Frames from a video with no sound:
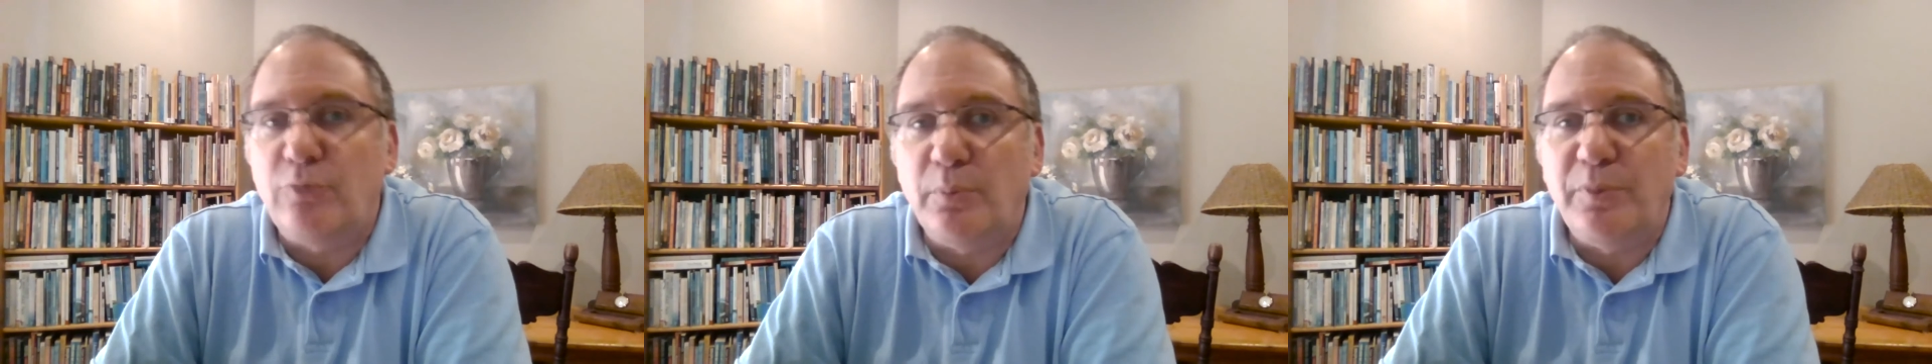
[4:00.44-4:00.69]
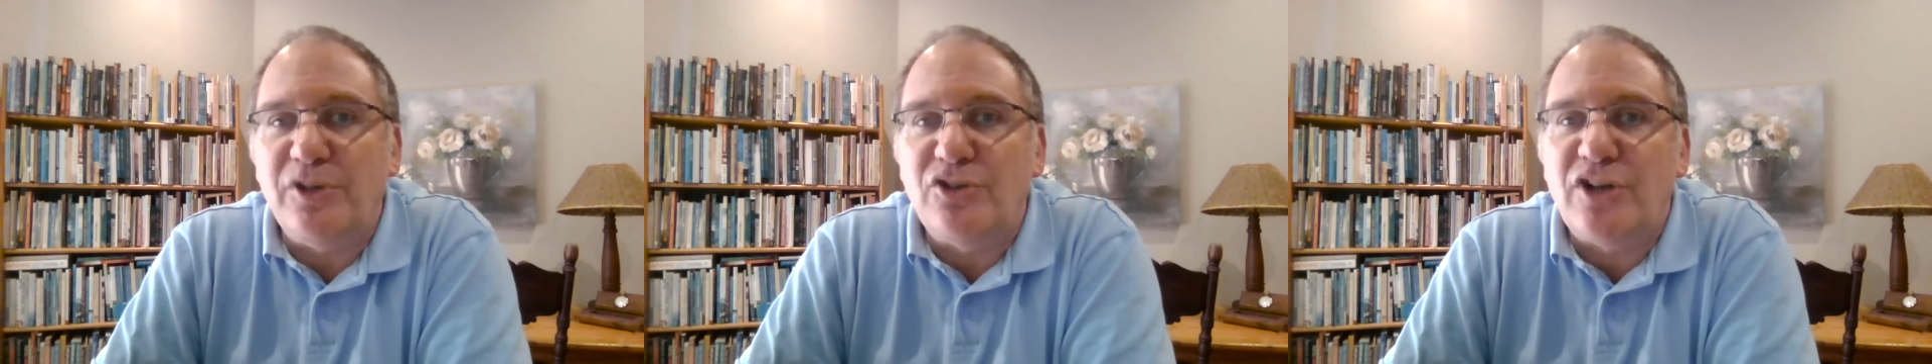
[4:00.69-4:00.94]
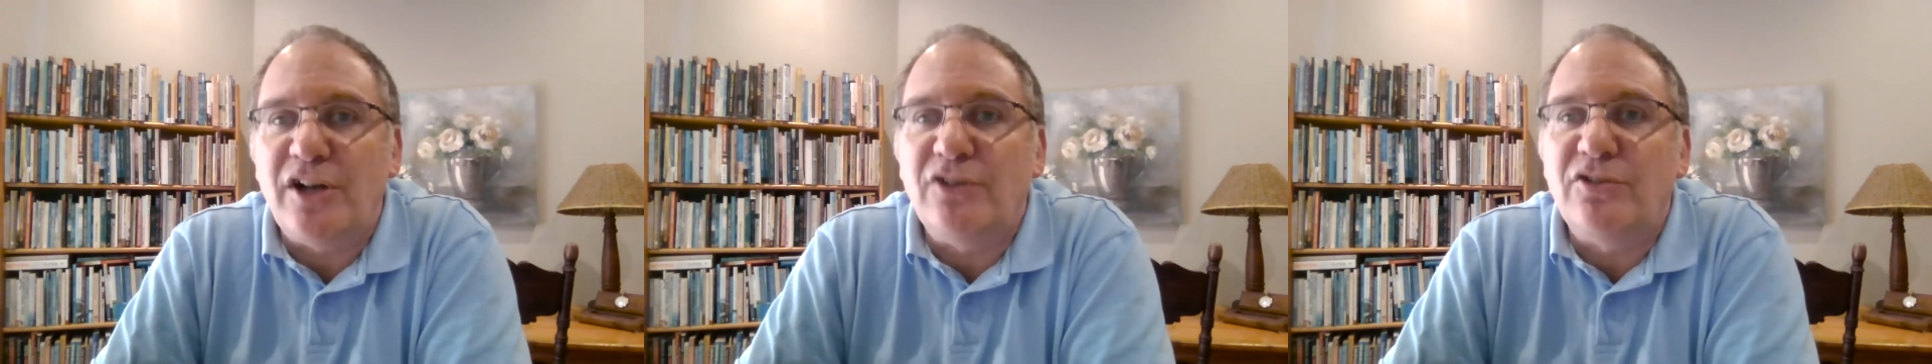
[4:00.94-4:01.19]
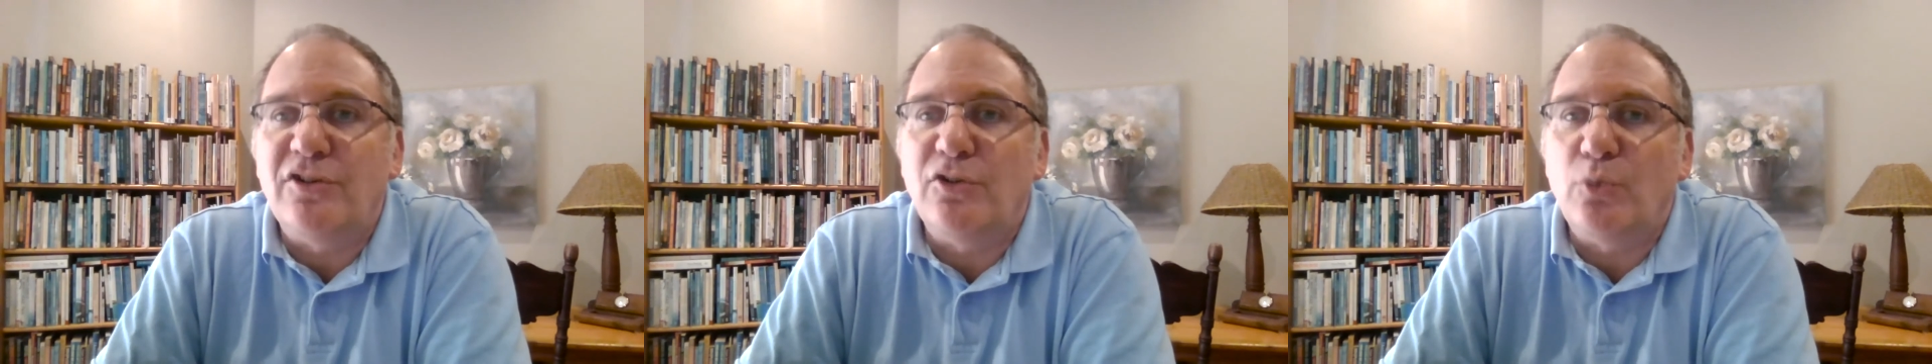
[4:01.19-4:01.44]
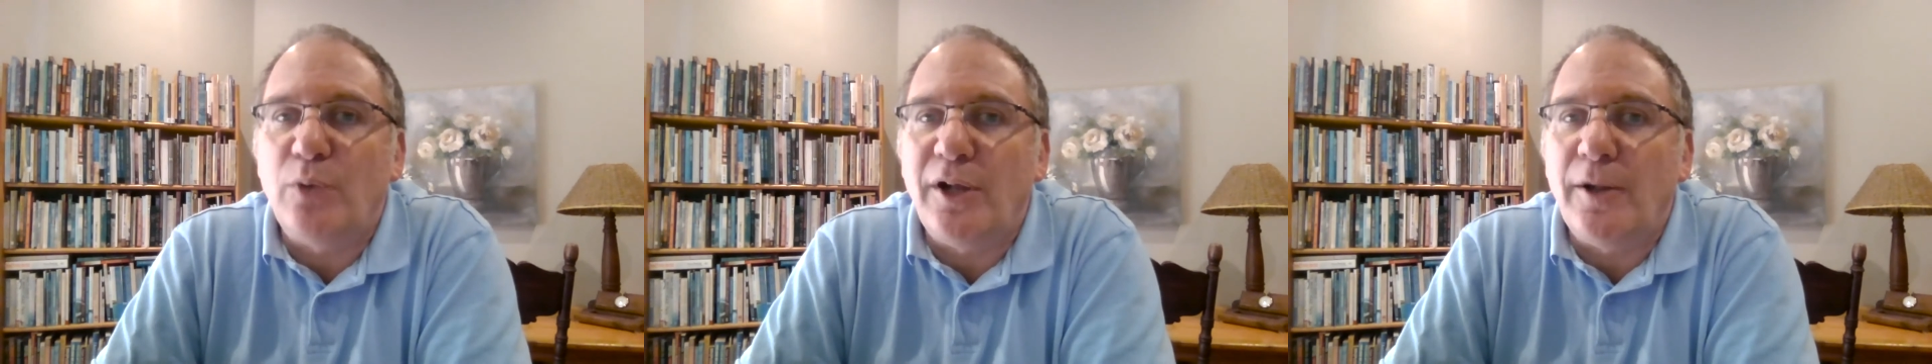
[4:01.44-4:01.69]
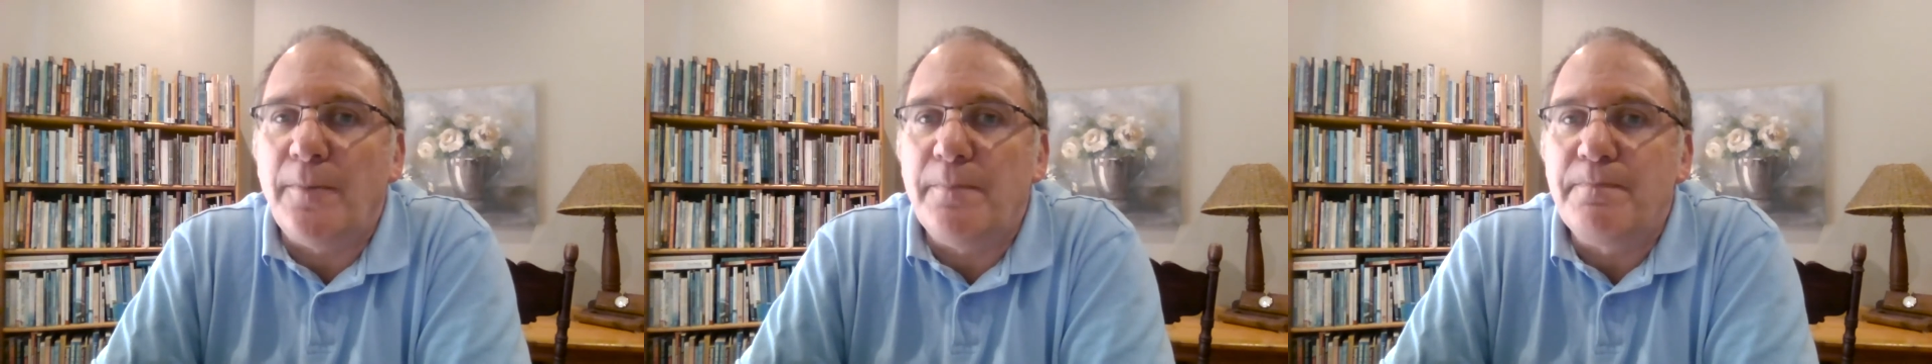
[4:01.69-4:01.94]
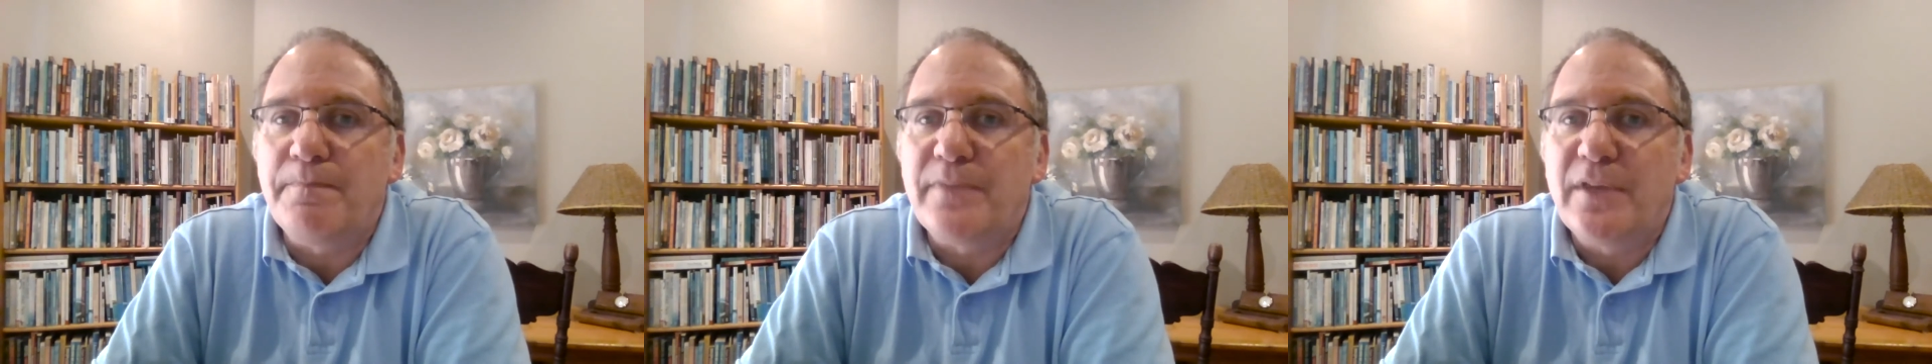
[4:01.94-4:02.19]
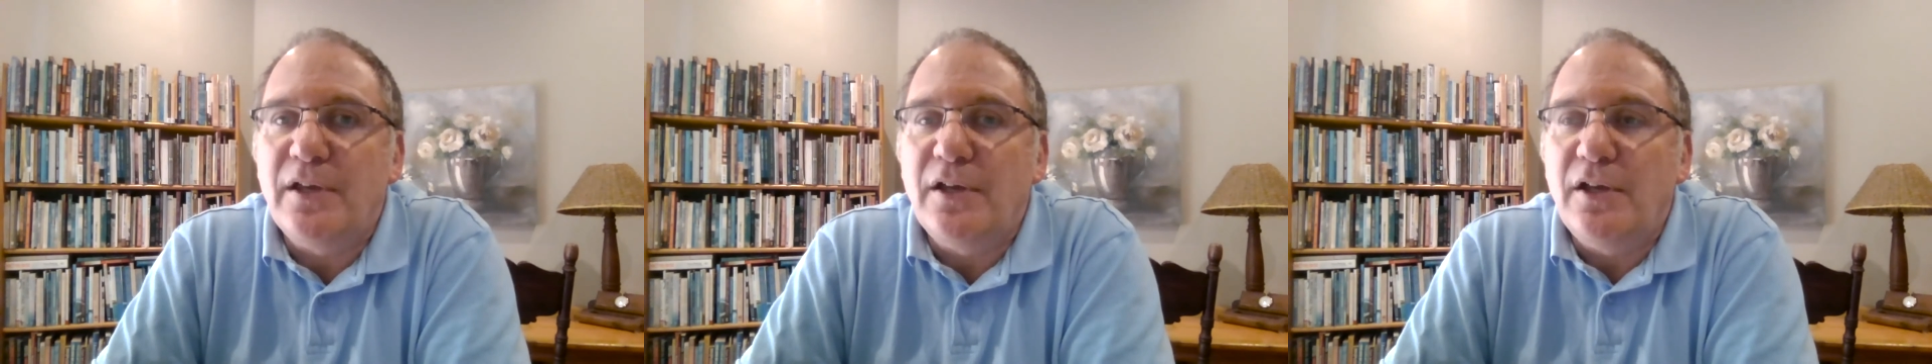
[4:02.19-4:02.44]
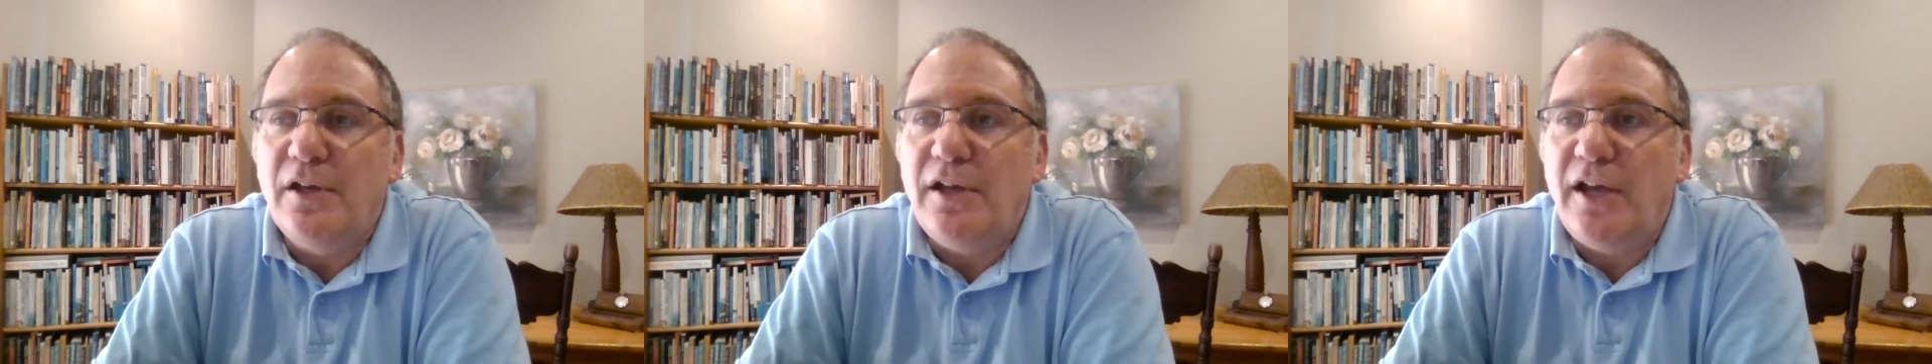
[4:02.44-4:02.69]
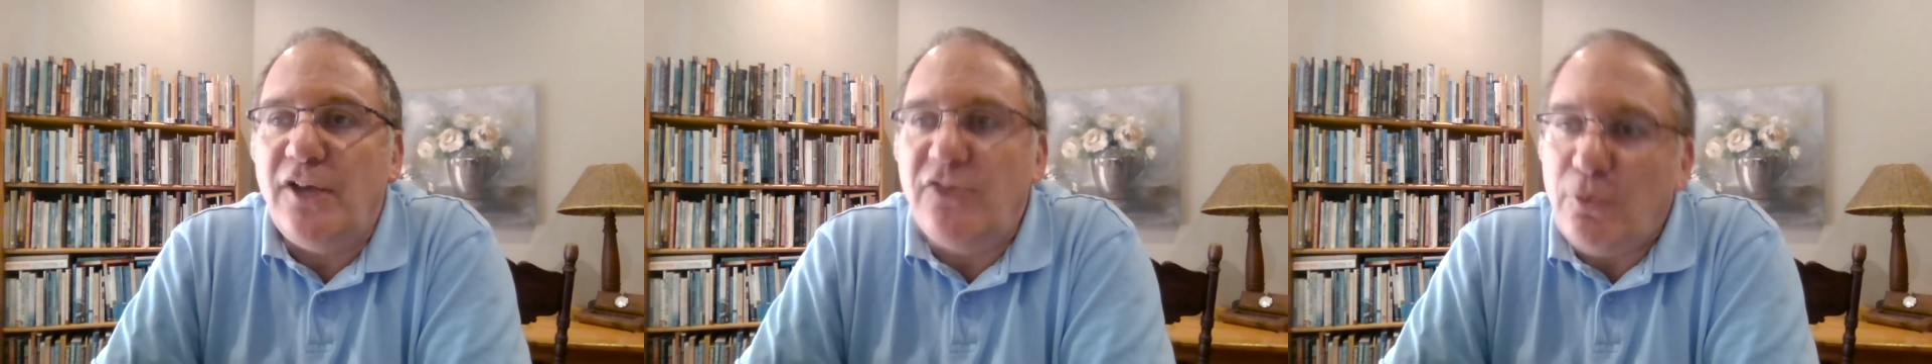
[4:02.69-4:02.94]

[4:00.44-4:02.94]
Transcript: will be judged as well. And